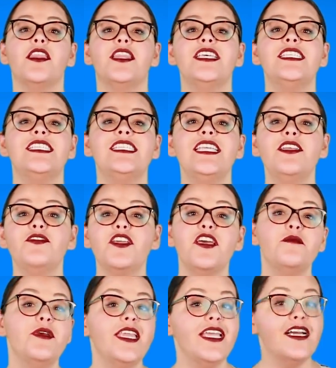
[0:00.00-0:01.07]
the sin of
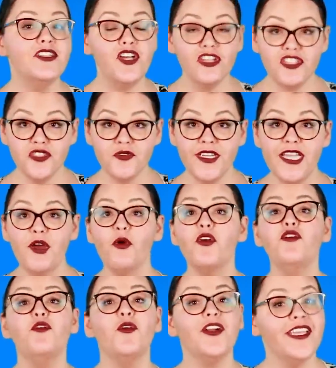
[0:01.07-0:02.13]
committing adultery or
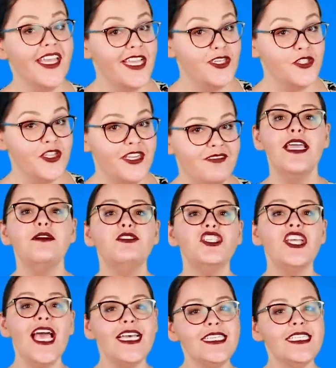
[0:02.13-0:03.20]
fornication. Now,
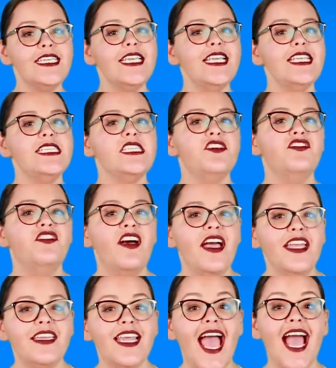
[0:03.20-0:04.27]
chastity is
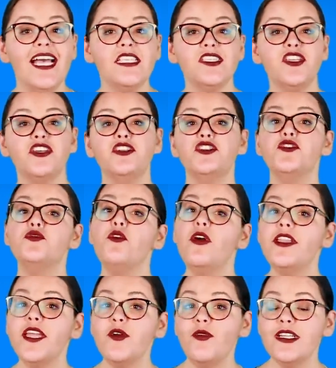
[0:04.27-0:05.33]
defined as
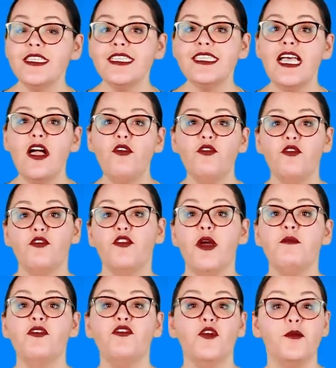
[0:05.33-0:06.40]
controlling oneself
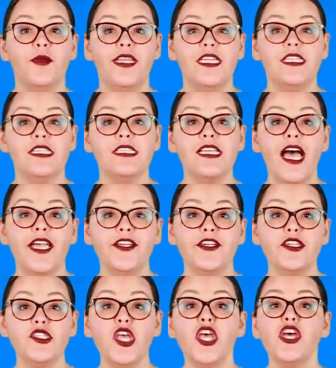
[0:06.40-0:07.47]
from forbidden
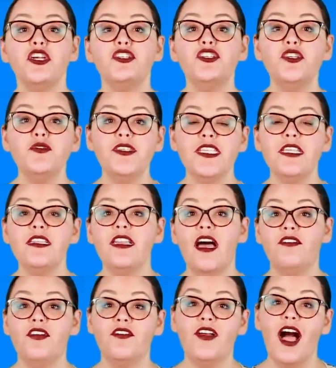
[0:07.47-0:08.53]
desires due to the
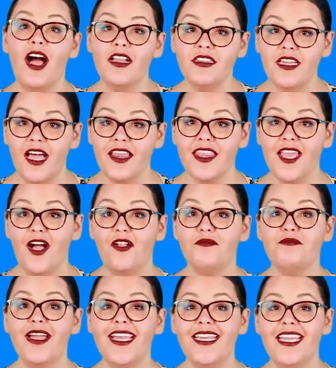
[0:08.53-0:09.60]
love of Allah the
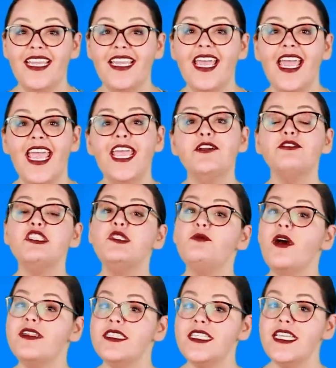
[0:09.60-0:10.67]
Almighty in
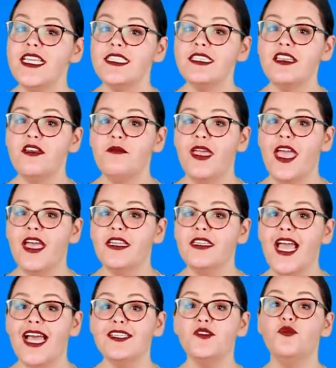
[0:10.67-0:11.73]
response to His
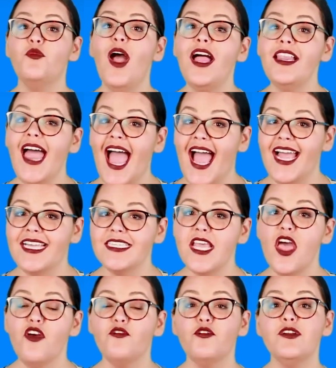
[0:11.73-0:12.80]
command, as well as
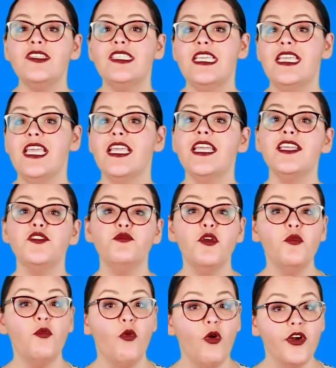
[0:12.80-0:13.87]
for seeking his
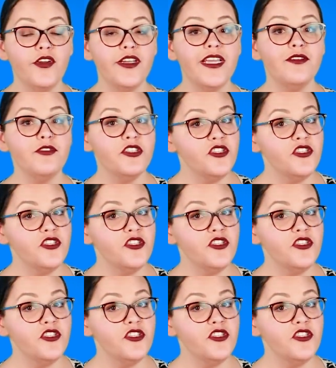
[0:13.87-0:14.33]
reward in